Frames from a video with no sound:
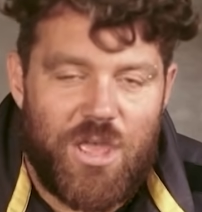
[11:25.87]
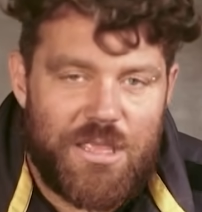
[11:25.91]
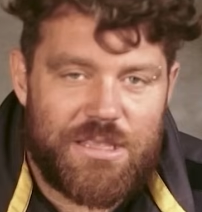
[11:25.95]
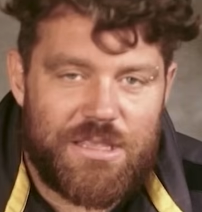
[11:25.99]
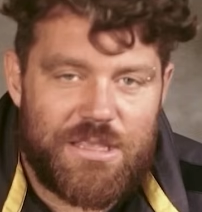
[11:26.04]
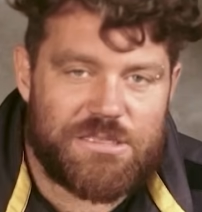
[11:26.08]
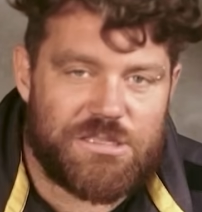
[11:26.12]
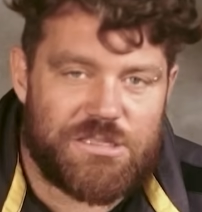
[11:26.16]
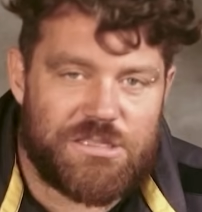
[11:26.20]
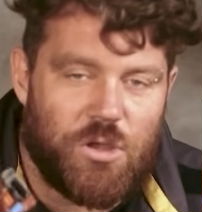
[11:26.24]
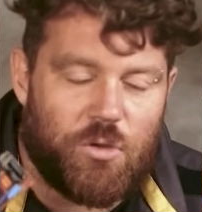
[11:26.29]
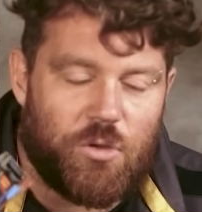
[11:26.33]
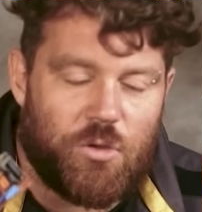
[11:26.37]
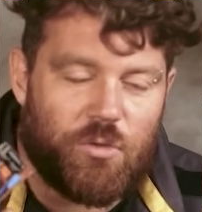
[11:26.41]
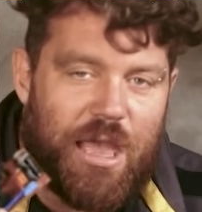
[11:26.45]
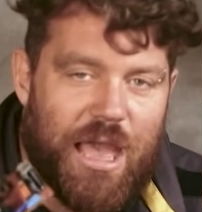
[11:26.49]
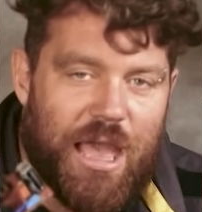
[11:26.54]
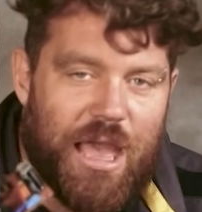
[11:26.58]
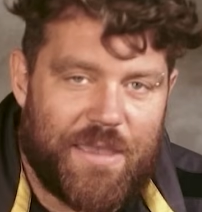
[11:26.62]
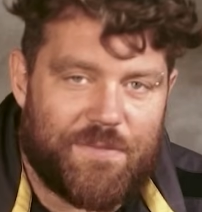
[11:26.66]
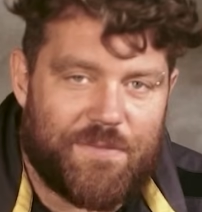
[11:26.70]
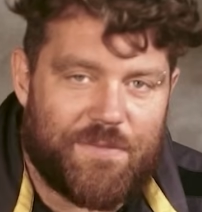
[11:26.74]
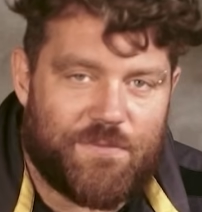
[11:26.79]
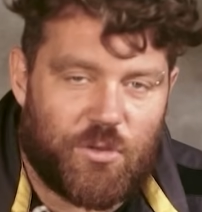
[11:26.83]
So the
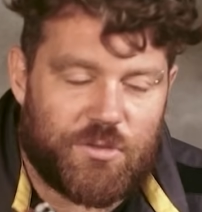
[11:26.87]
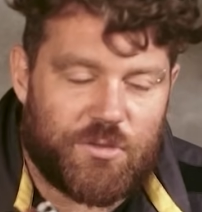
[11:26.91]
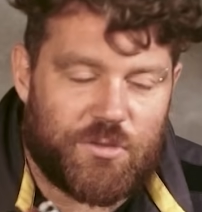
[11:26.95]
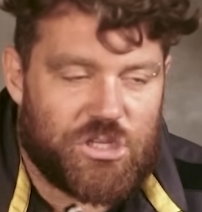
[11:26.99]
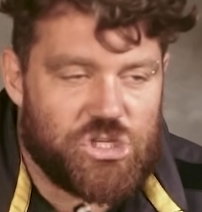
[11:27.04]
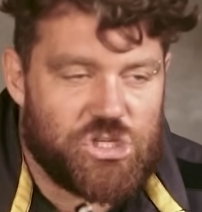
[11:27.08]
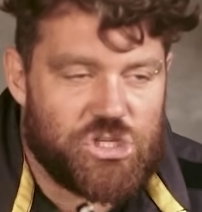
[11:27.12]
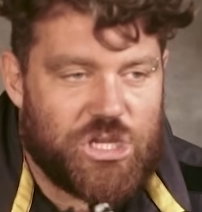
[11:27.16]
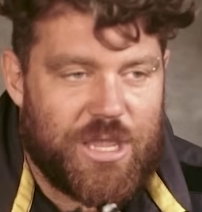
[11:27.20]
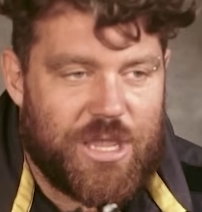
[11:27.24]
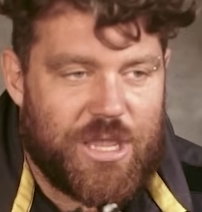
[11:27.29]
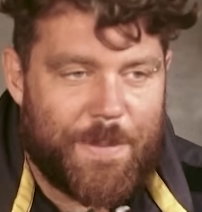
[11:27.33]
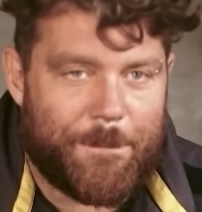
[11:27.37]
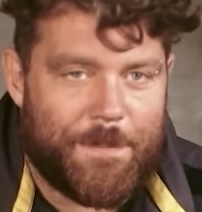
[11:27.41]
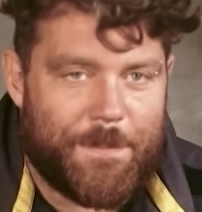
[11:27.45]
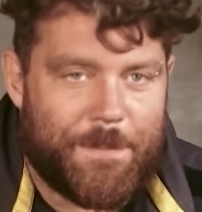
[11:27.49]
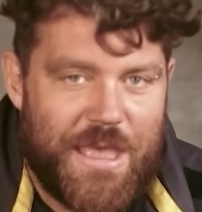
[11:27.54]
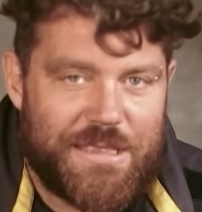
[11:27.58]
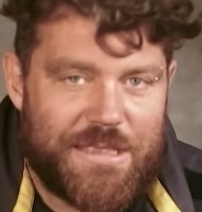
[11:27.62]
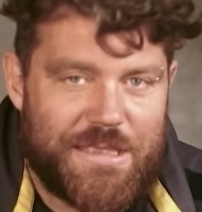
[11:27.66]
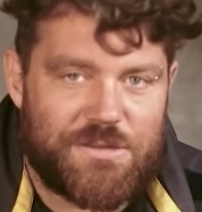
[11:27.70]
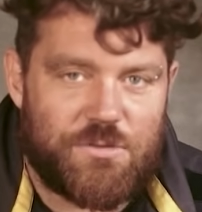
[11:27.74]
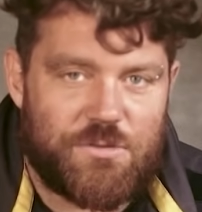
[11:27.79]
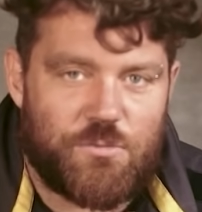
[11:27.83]
high voltage can
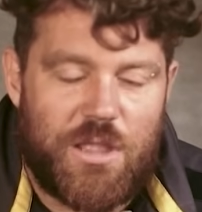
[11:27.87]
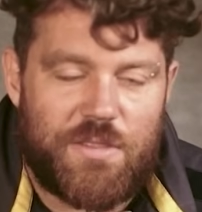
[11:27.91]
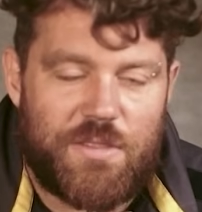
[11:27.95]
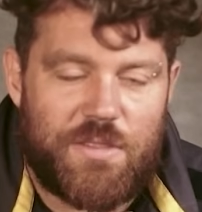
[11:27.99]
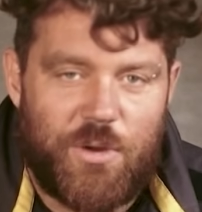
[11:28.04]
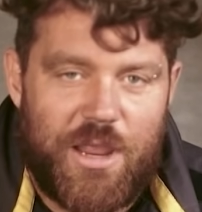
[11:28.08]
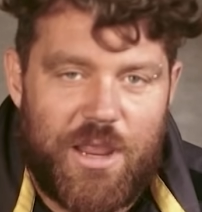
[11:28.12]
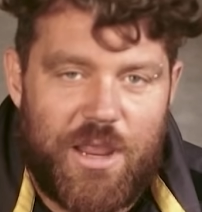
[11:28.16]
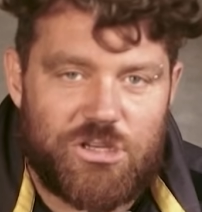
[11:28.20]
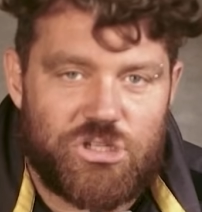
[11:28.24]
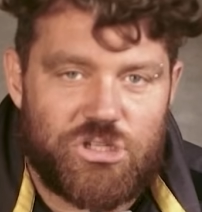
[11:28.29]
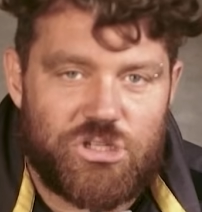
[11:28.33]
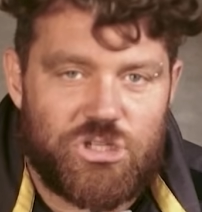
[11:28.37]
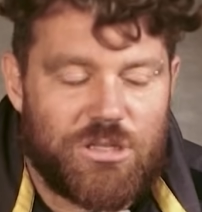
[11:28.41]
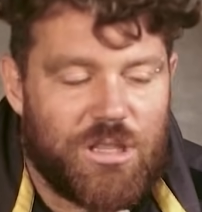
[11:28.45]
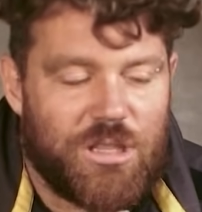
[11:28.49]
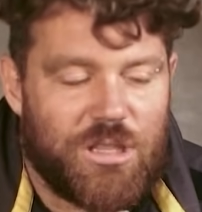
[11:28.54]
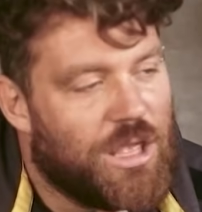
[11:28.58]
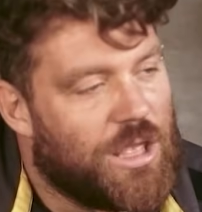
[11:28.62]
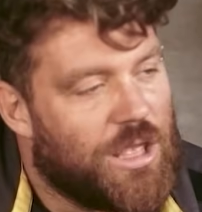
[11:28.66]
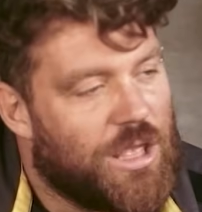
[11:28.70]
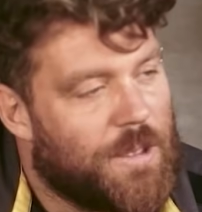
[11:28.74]
pass in one direction,